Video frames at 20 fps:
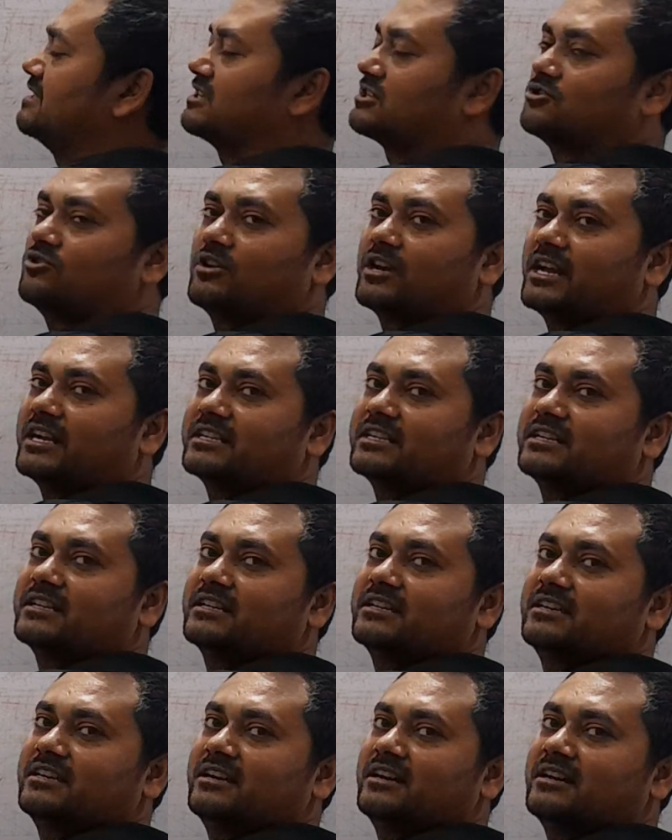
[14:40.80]
is located
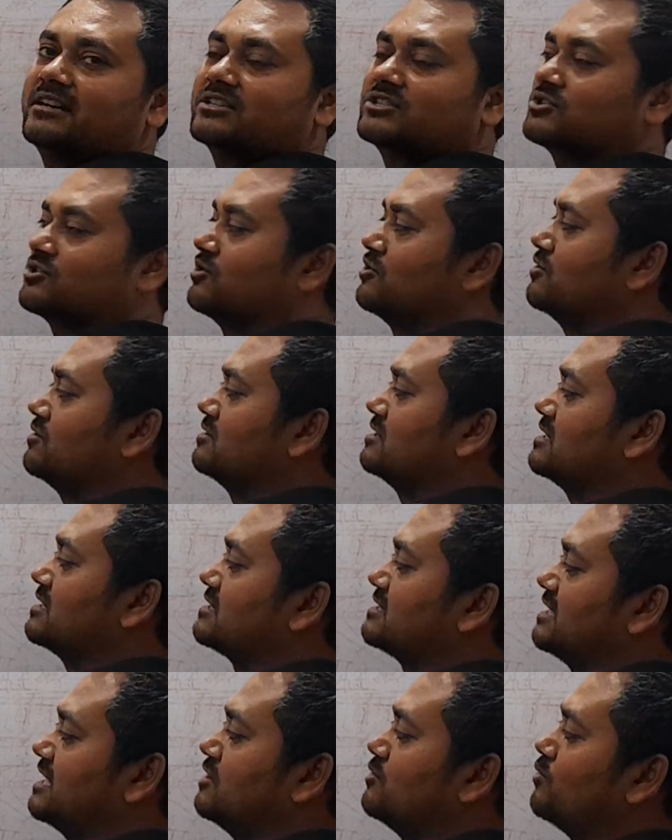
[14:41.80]
here, so the
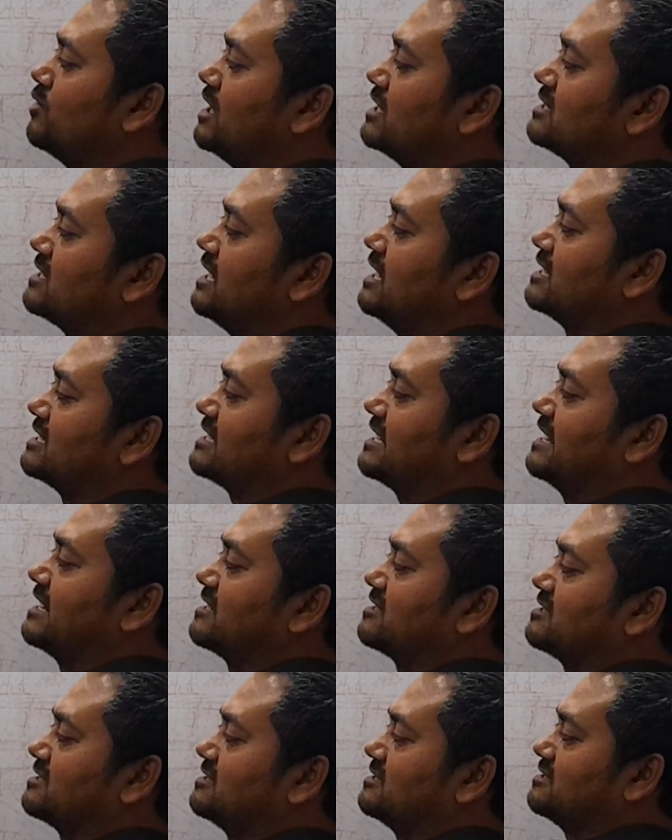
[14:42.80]
sun was
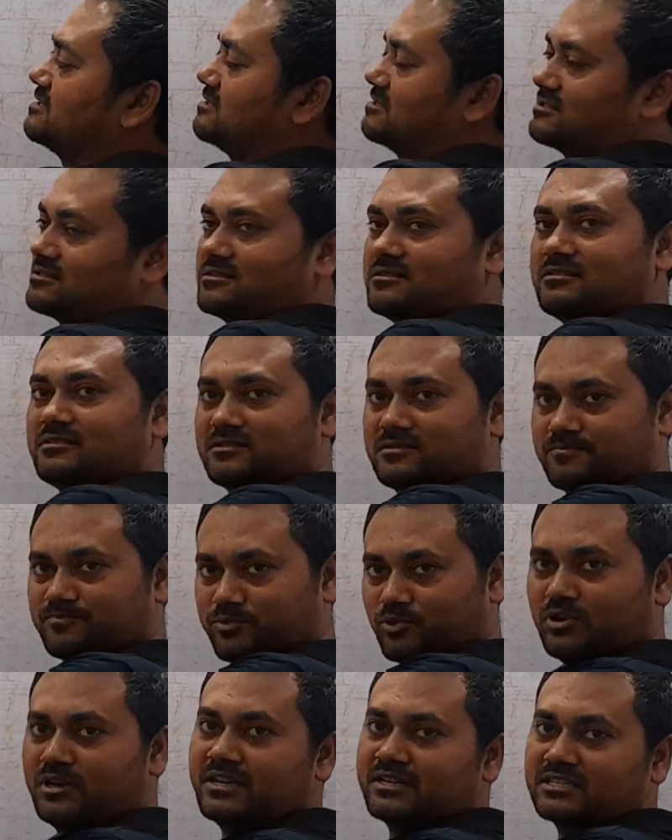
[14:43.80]

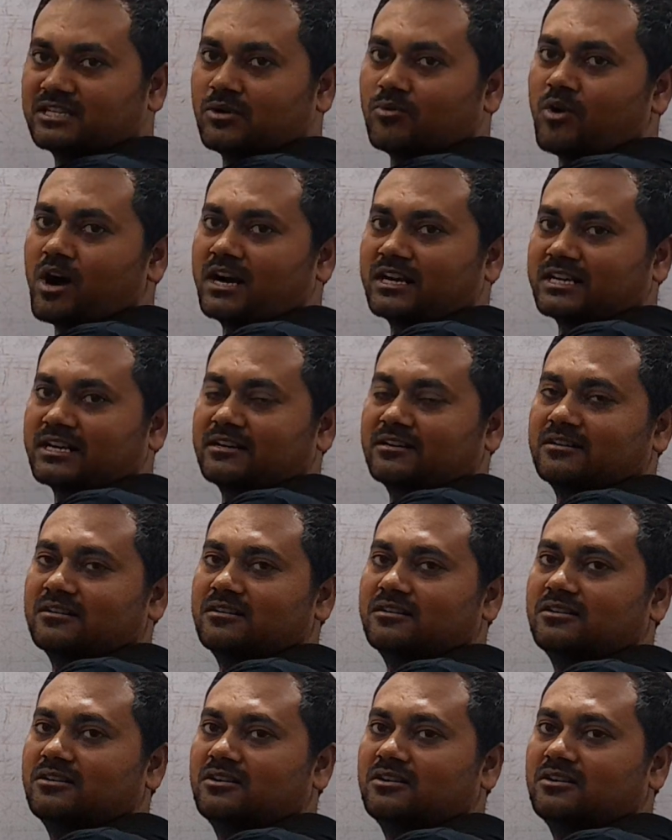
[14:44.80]
pulling the water,